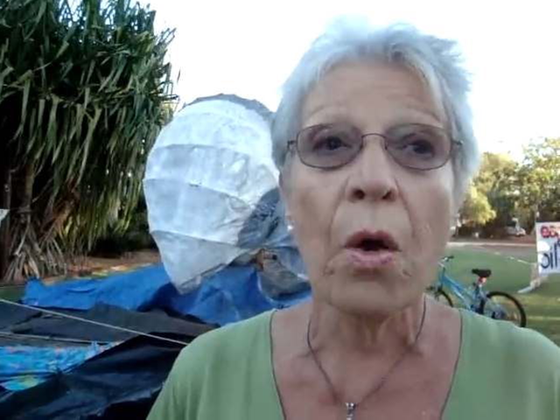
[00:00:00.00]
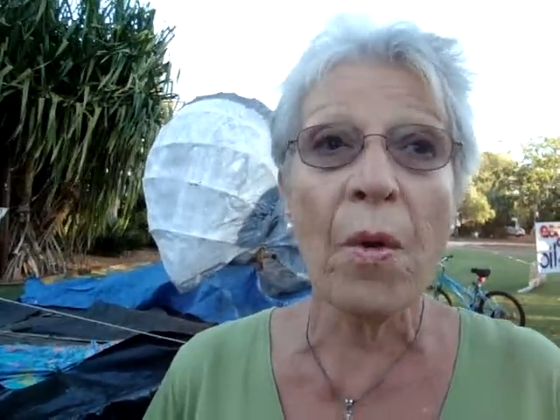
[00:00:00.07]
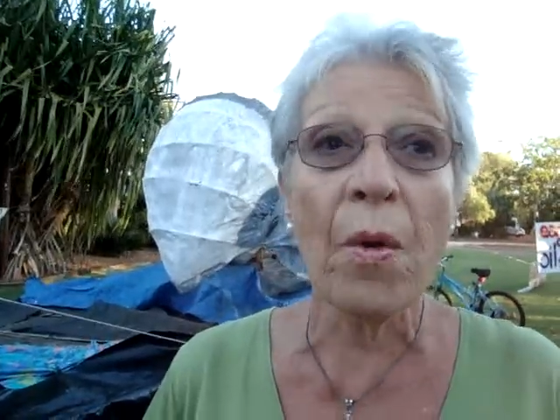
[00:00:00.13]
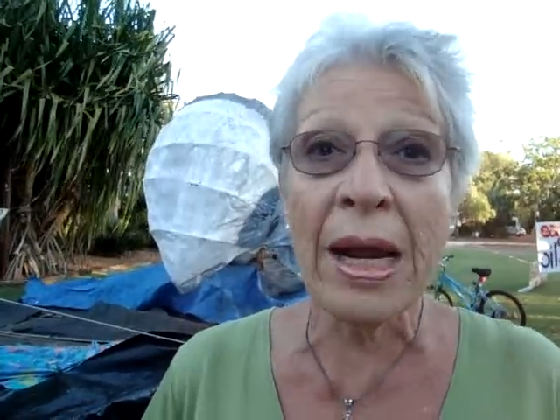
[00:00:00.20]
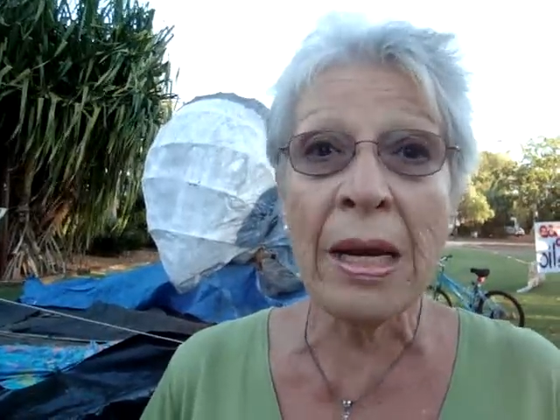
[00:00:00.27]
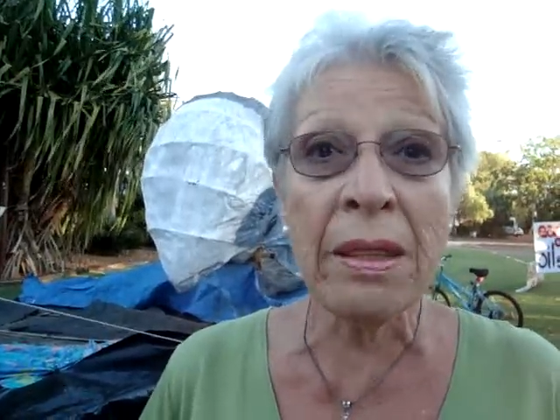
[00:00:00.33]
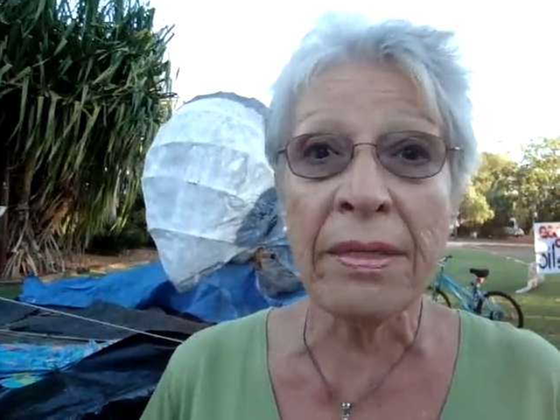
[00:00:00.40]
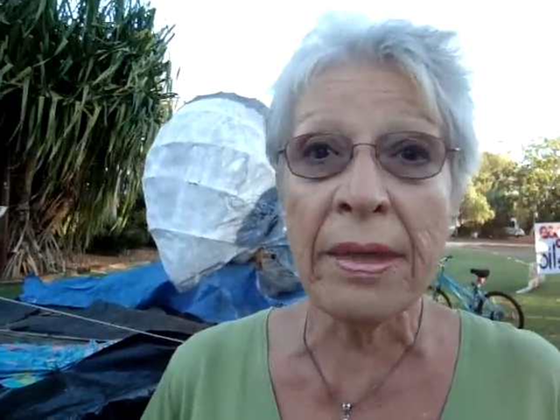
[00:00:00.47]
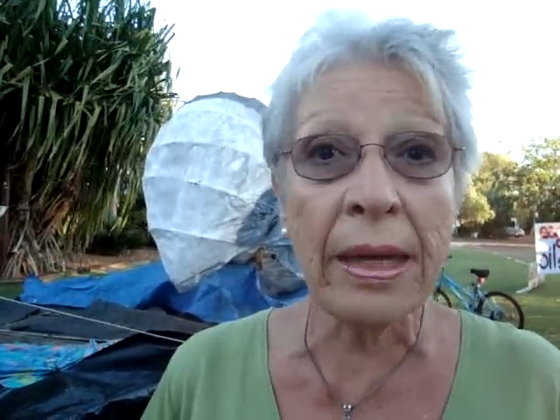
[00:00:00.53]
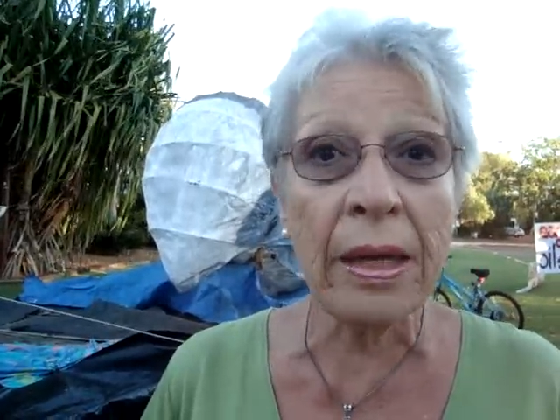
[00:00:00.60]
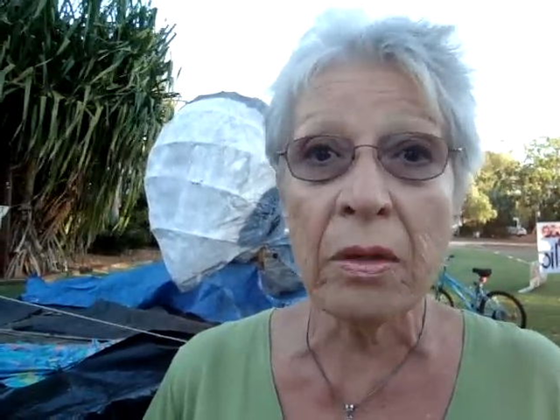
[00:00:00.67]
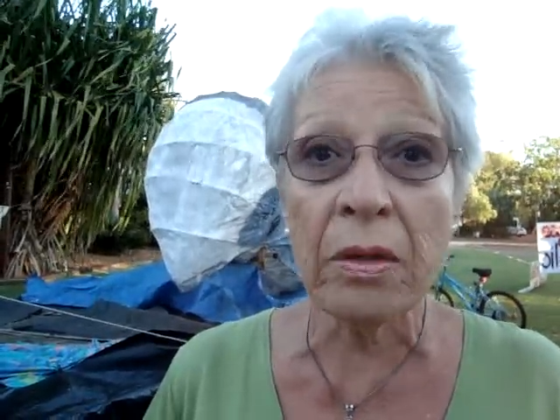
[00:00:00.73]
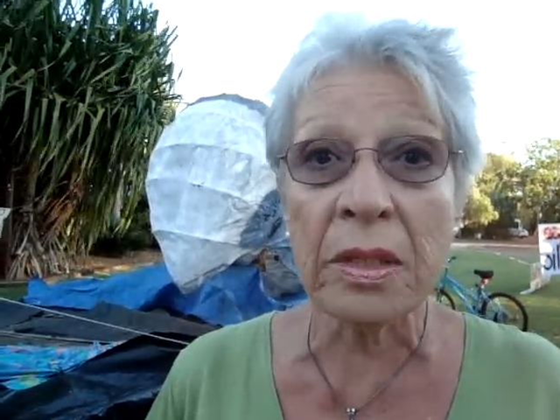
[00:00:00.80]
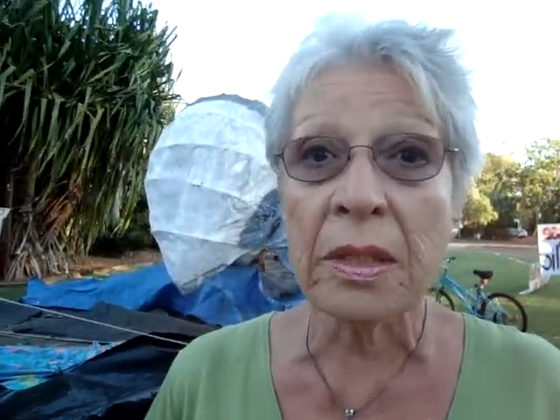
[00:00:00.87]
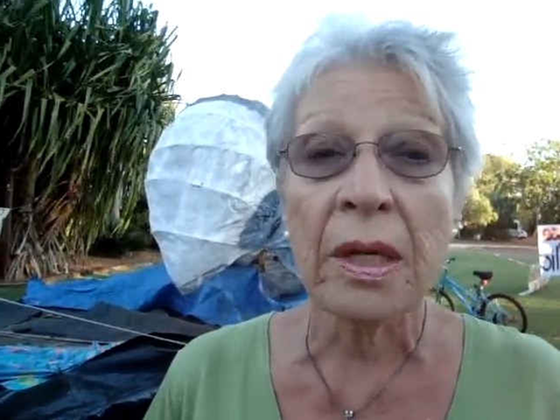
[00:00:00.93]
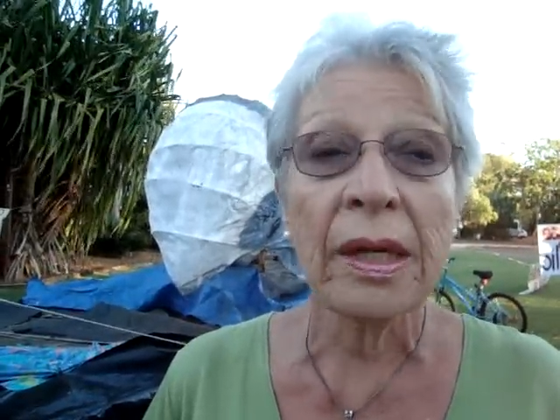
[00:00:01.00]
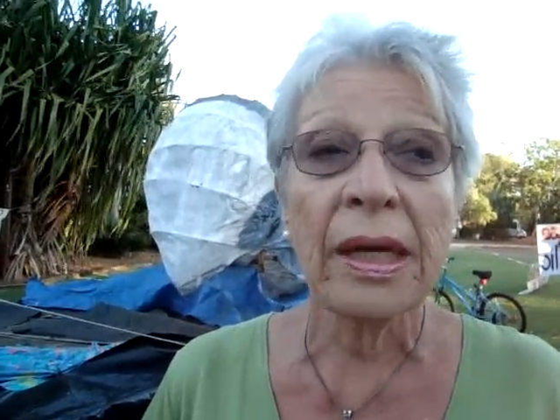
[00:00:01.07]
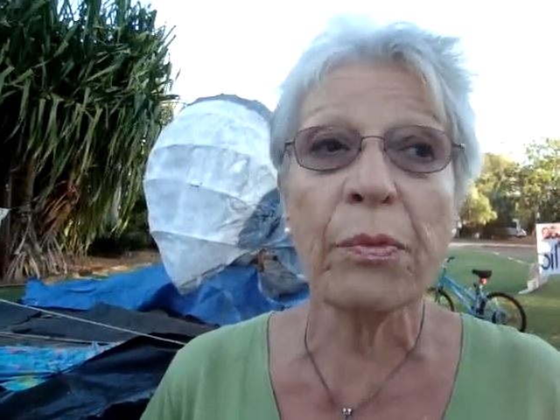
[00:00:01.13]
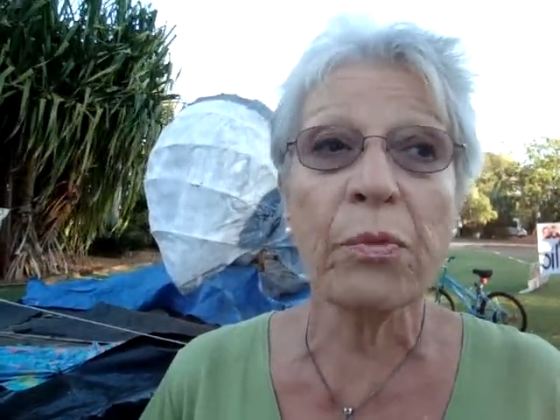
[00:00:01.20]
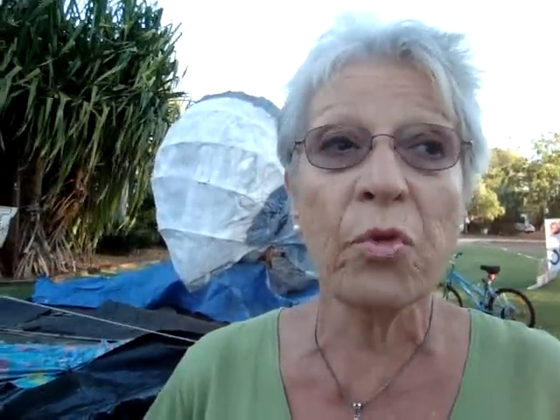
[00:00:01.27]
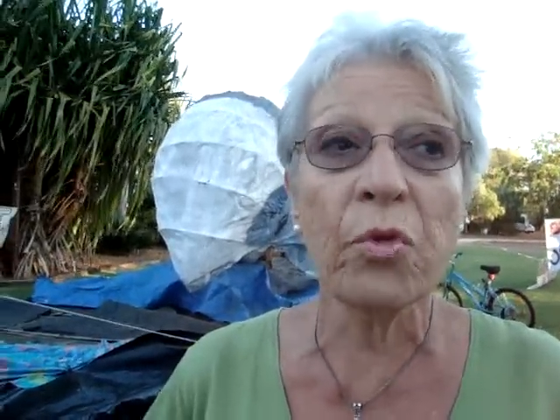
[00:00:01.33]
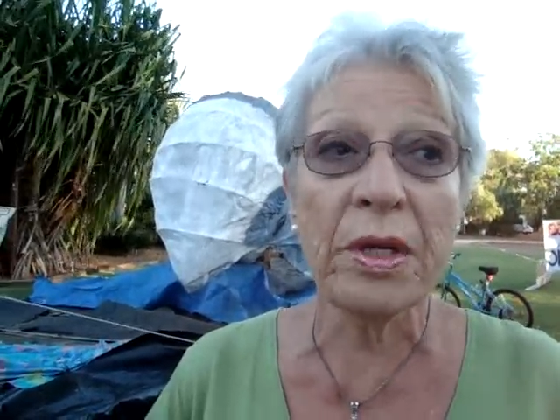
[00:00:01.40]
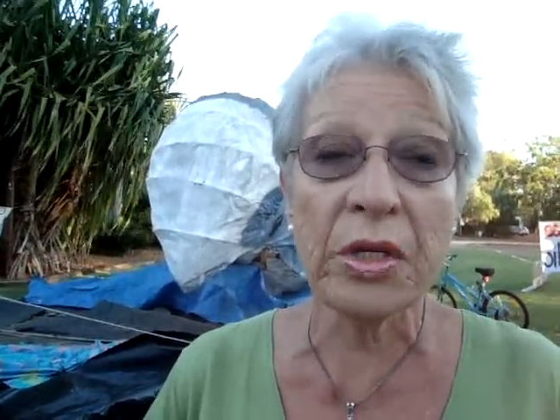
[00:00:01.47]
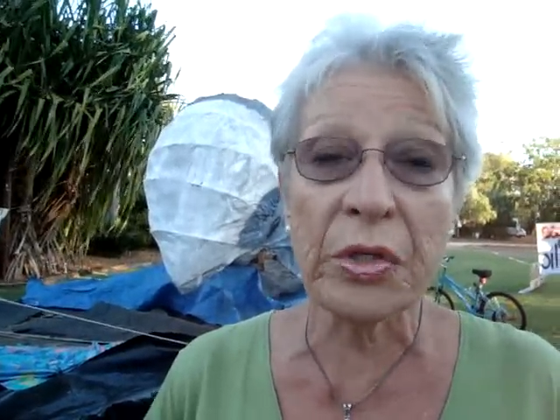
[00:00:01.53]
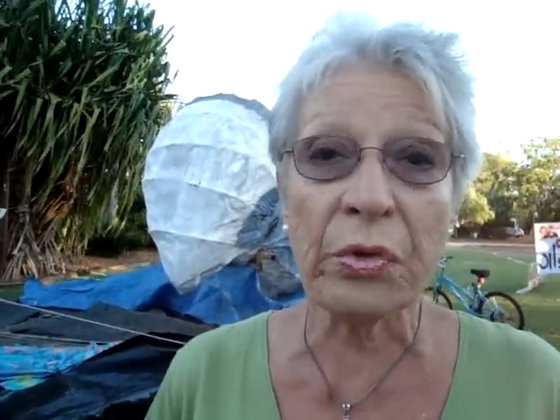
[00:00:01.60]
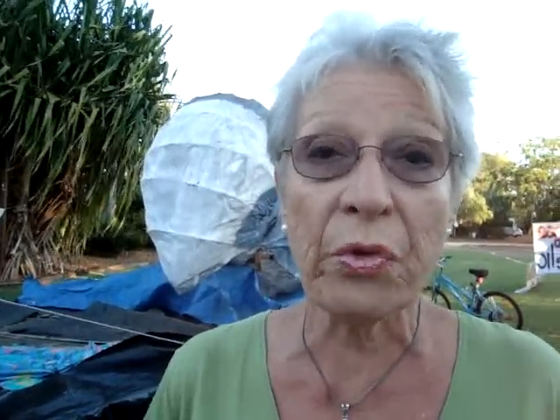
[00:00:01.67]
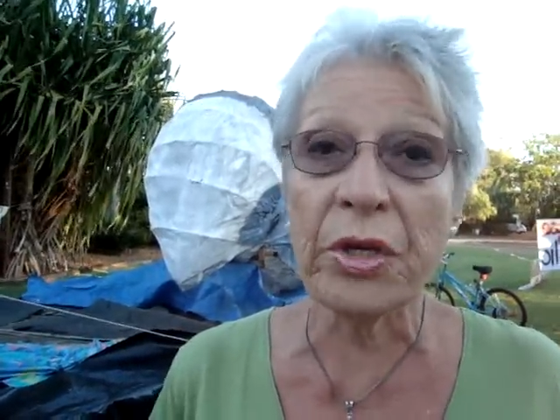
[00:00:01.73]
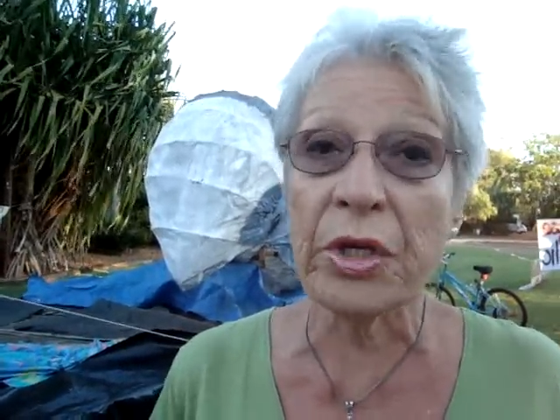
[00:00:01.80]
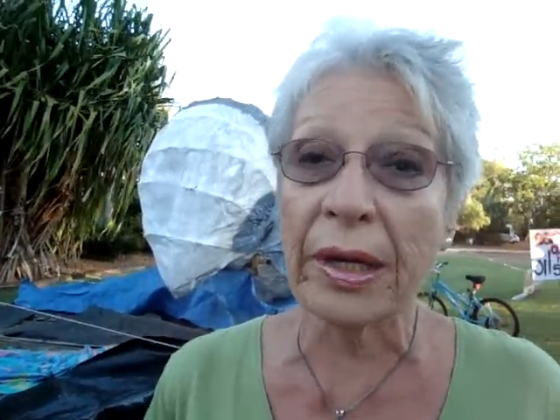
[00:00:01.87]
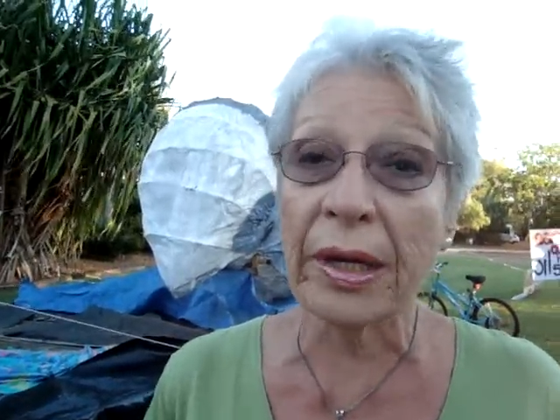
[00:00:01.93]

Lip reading: or anything else, it will be destroyed.